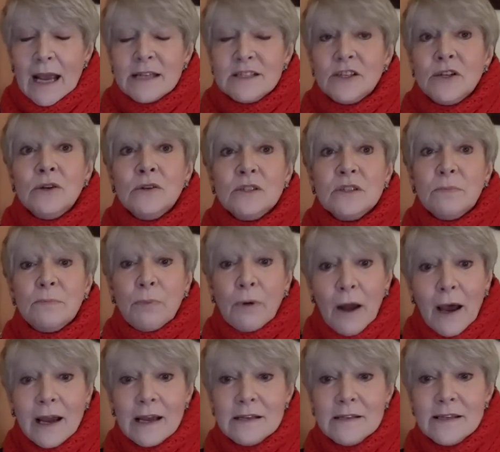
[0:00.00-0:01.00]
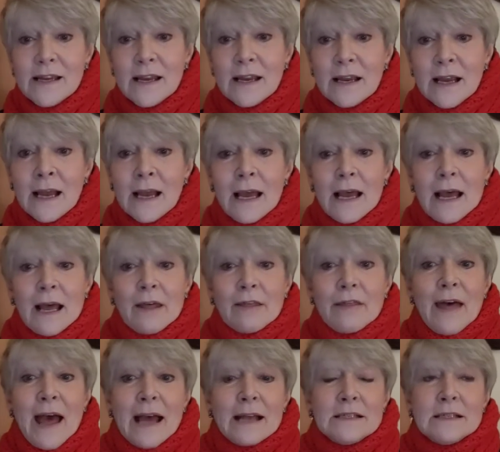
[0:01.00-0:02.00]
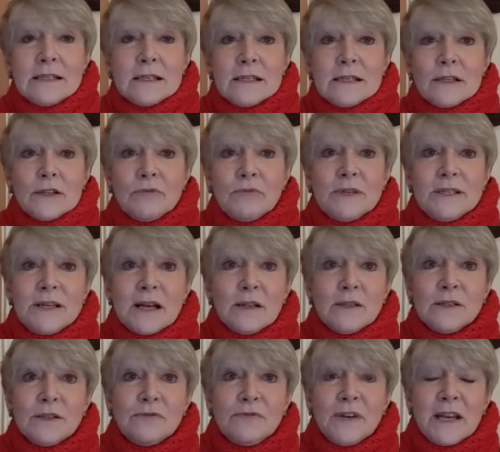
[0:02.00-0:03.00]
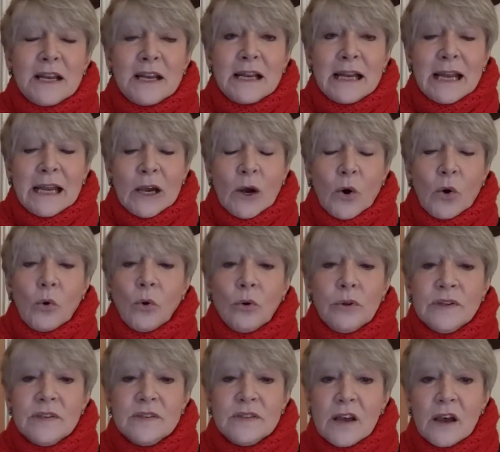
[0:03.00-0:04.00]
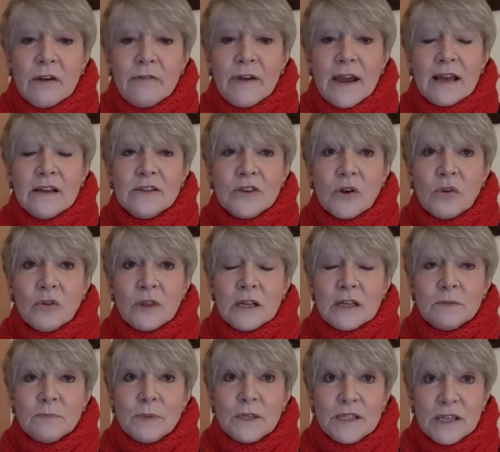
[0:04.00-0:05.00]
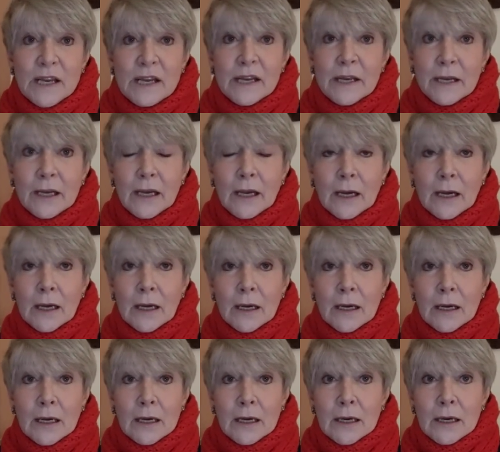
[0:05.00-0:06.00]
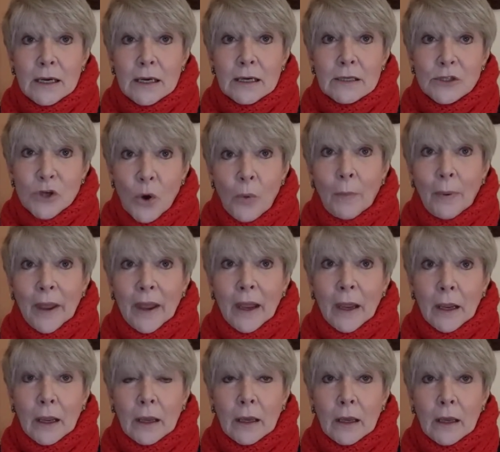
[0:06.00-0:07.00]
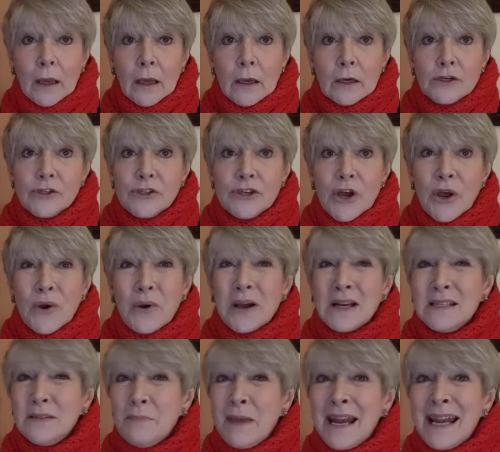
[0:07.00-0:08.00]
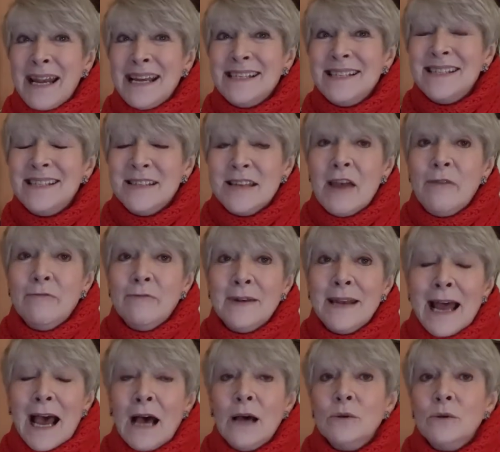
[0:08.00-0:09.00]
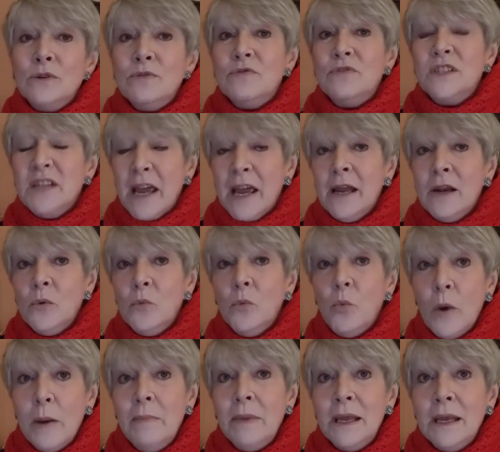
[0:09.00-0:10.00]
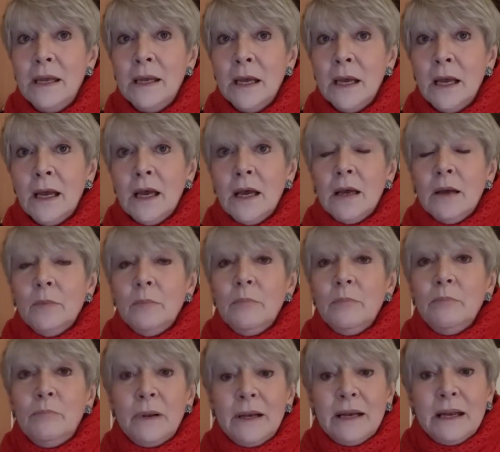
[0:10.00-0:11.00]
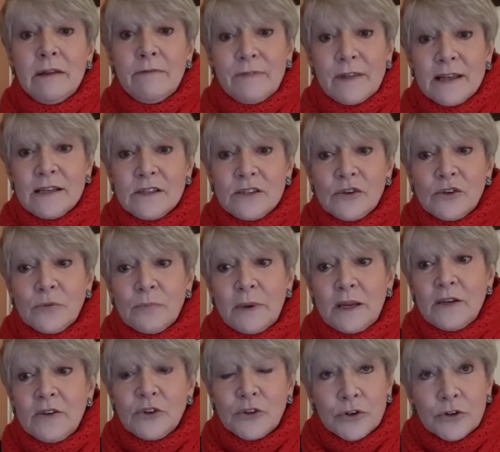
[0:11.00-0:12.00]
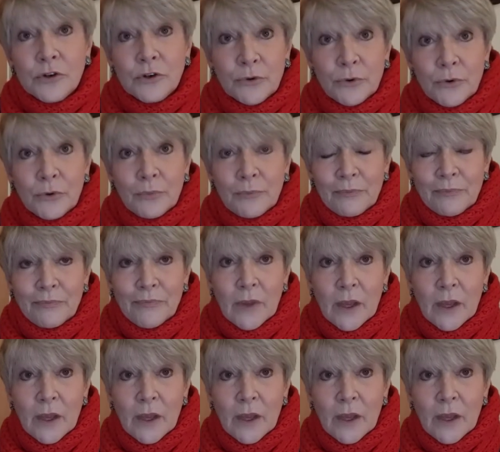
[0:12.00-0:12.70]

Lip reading: It's not surprising that the results of nearly all the surveys on this particular topic show as many as 7 out of 10 women believe this to be true.